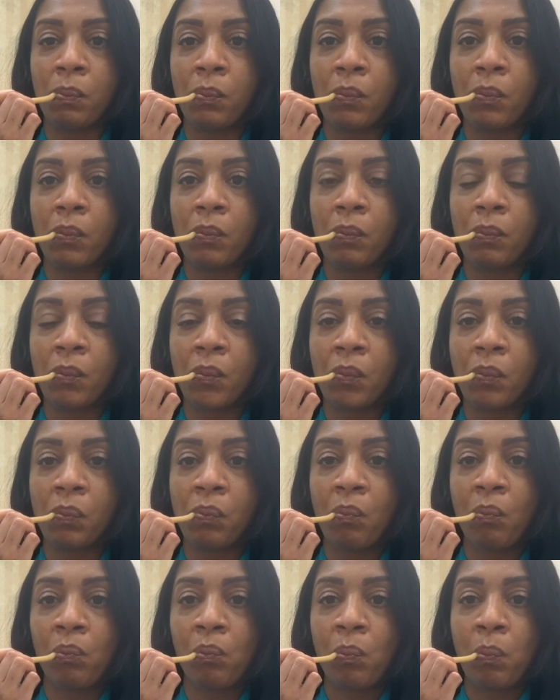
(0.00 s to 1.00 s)

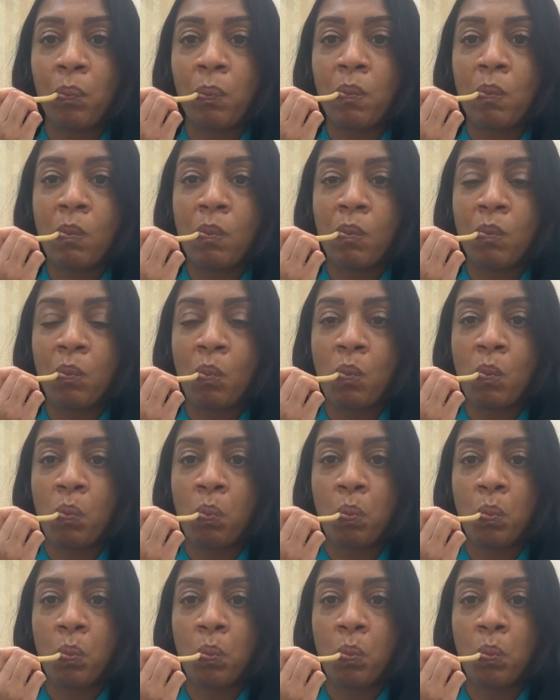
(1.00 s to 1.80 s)
(no one is talking)